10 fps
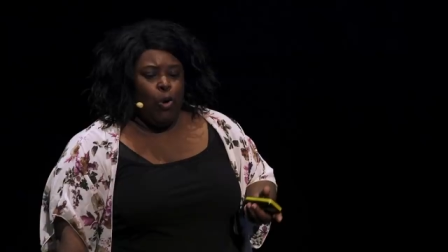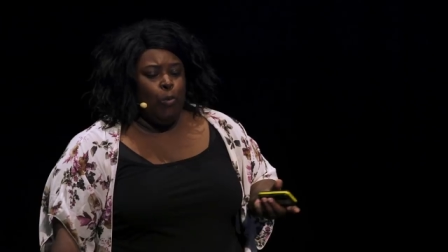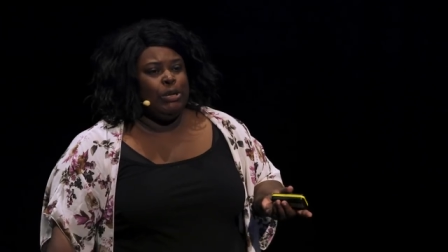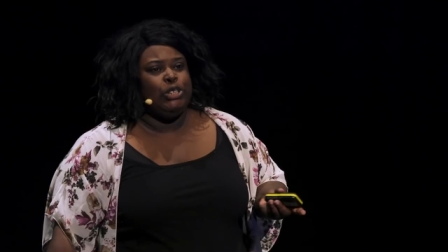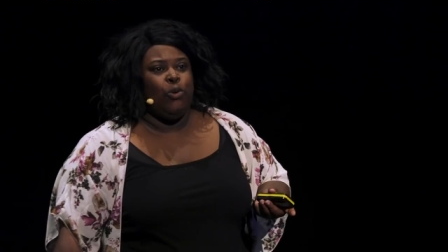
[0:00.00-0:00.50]

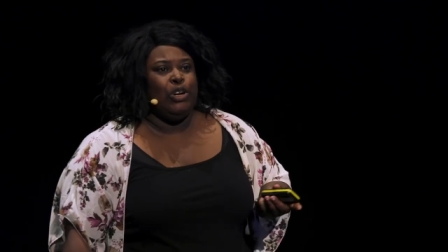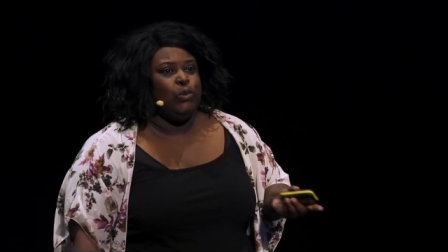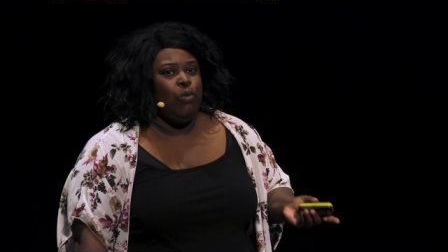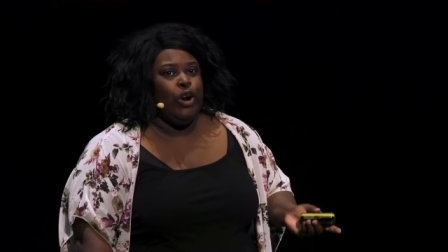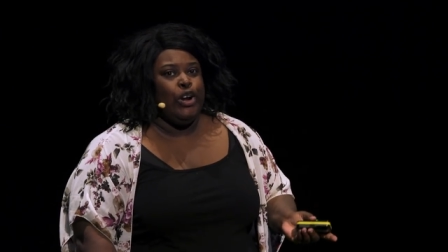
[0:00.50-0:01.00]
Open source
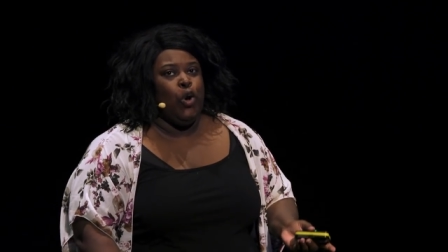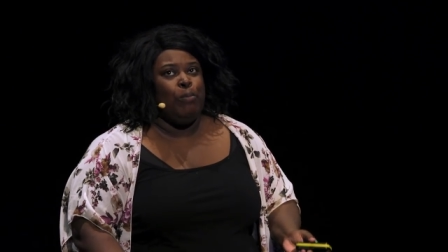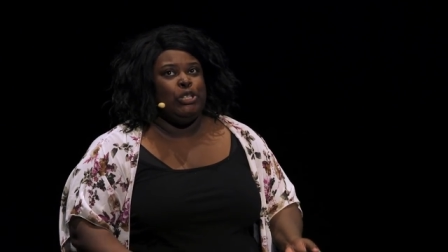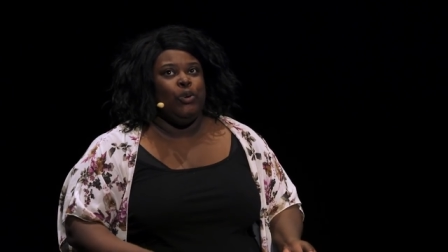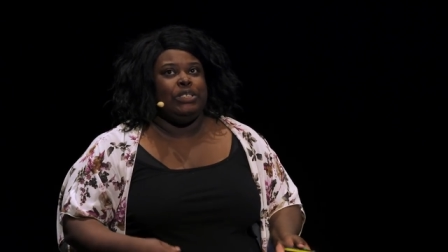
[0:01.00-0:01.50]
work and
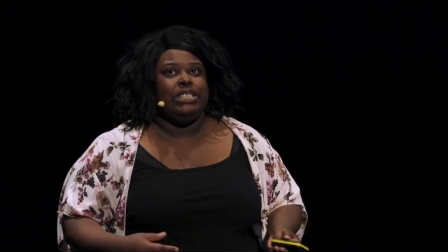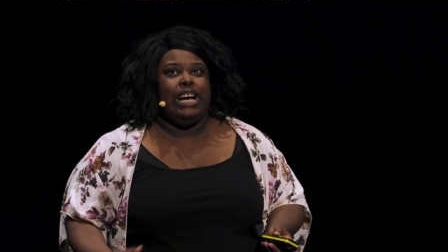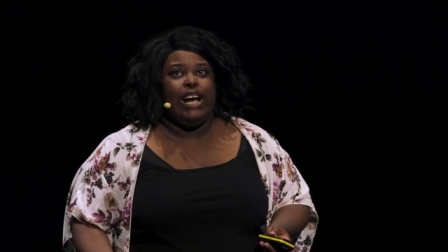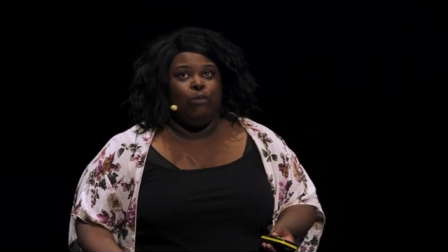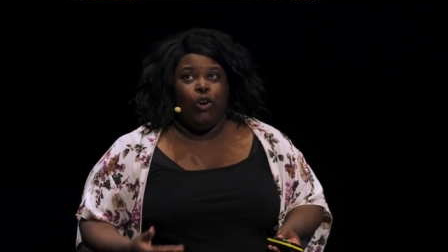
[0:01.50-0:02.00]
open source
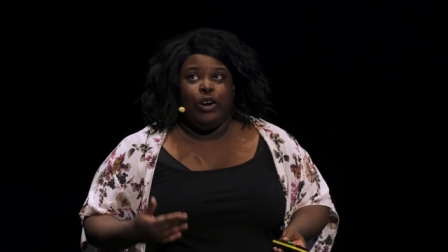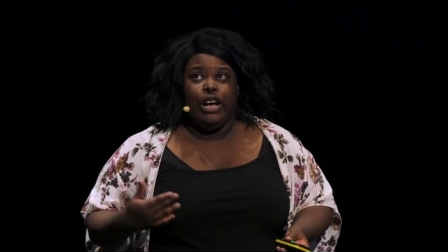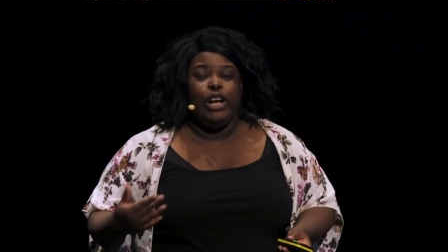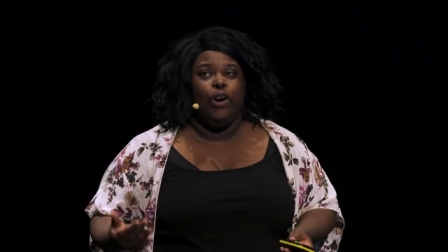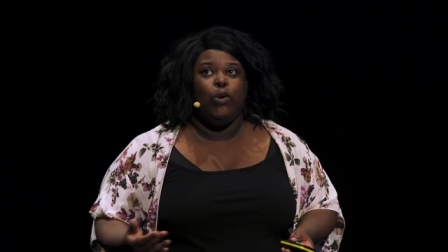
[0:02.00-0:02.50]
design work
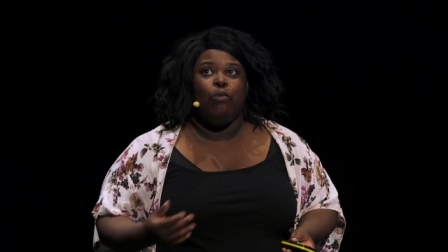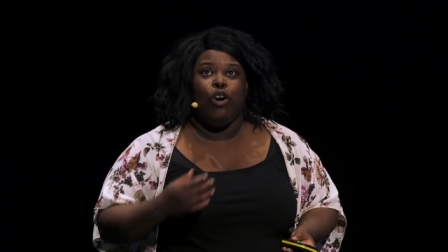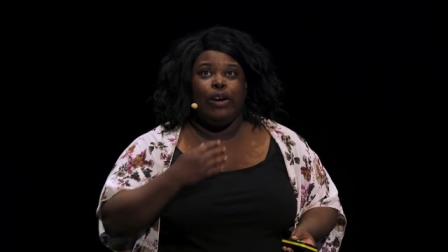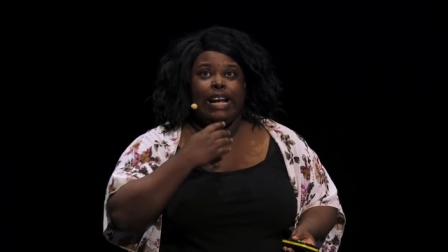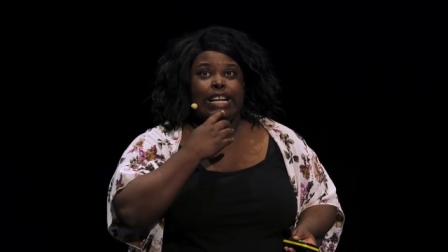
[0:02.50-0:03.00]
and code
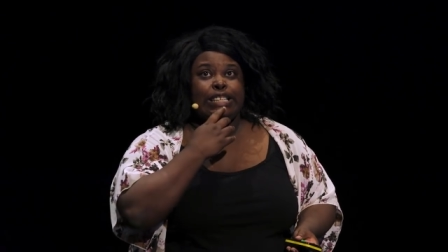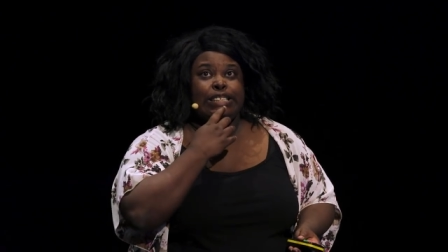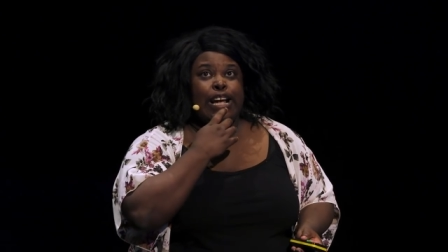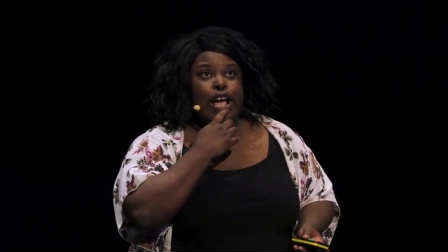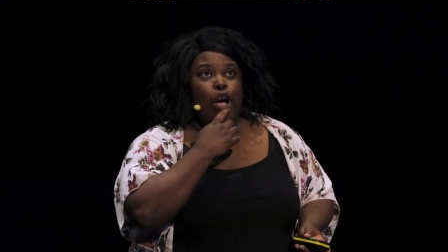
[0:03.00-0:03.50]
work
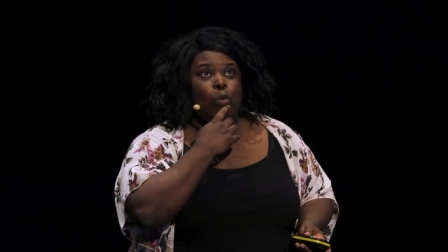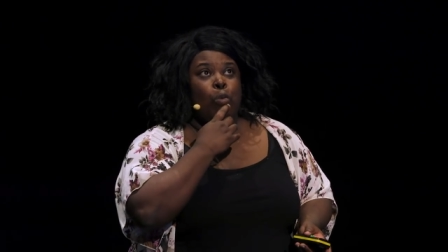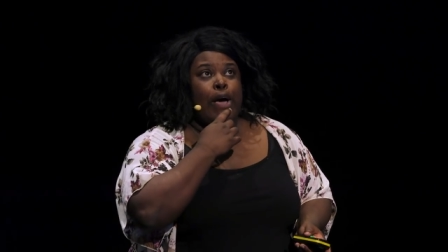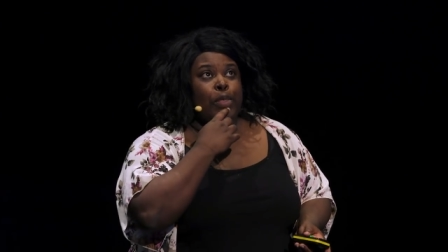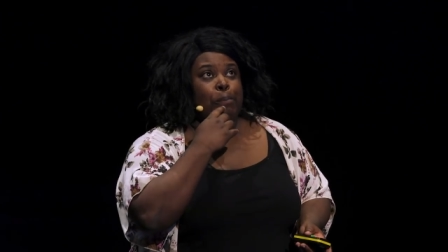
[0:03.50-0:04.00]
is
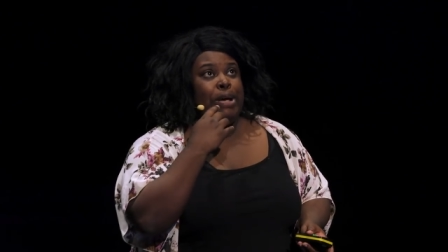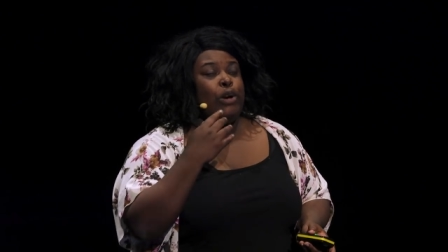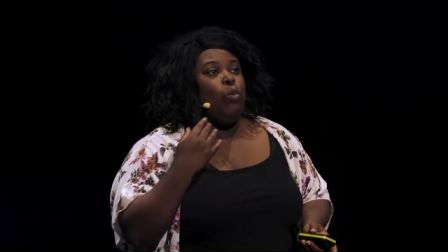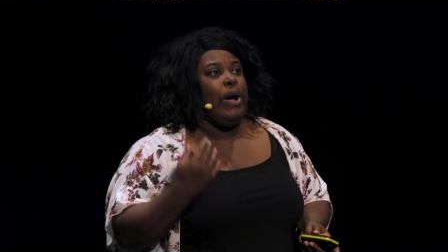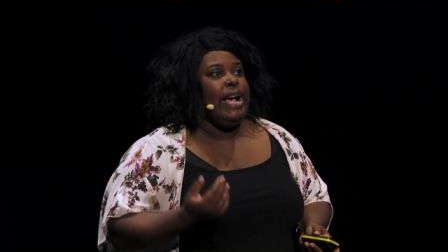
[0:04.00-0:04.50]
one of the
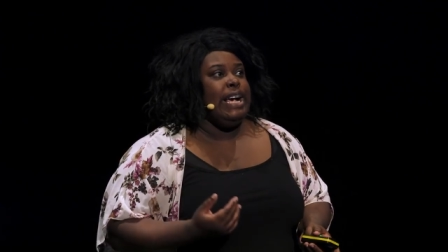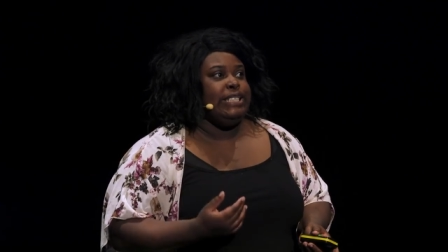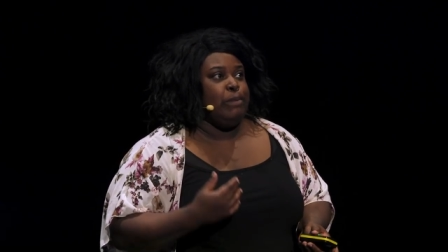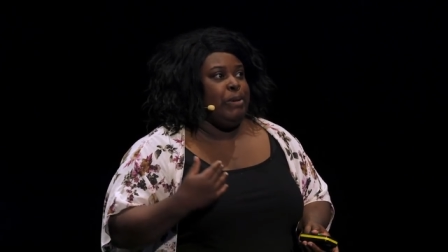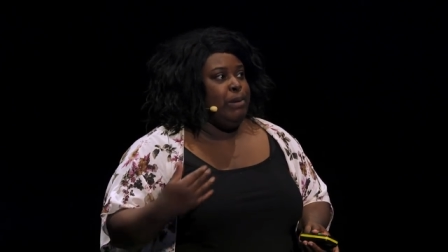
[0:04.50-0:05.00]
big
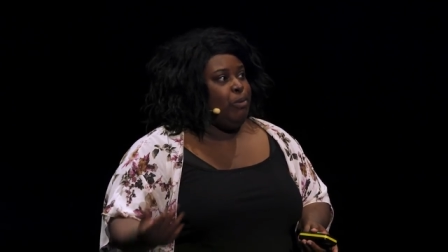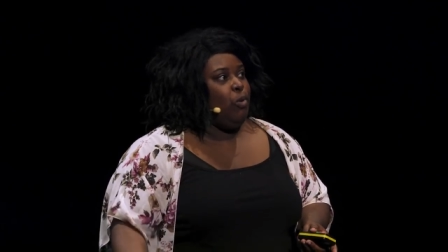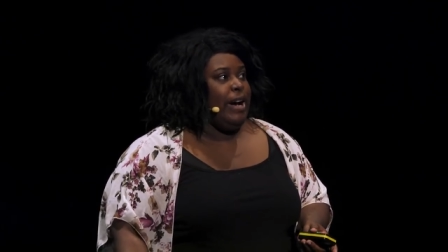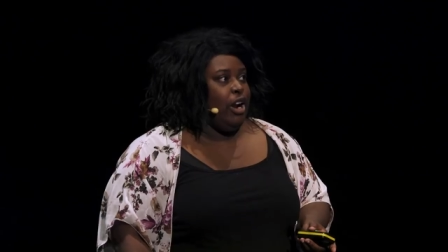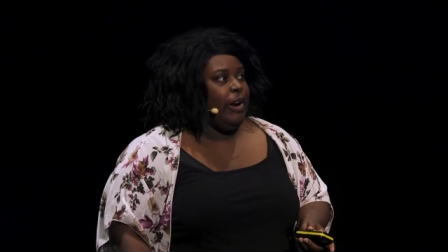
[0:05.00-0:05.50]
ways that
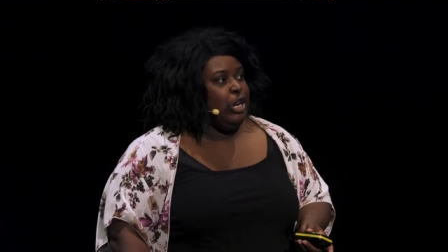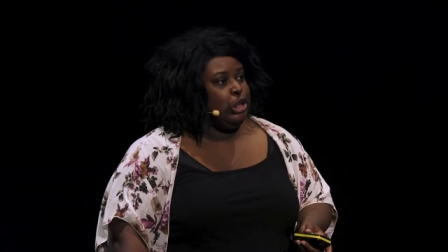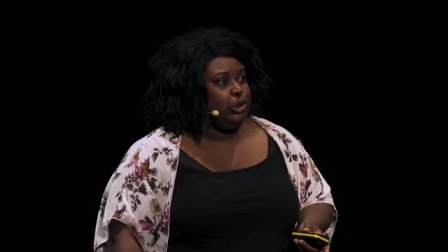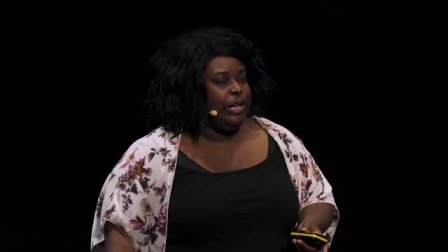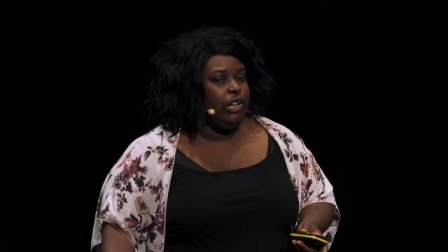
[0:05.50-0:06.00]
people in our
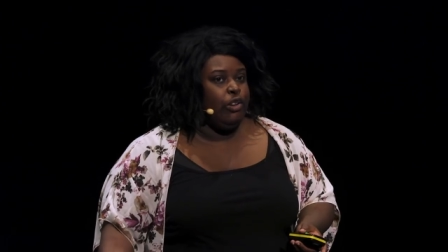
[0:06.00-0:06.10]
industry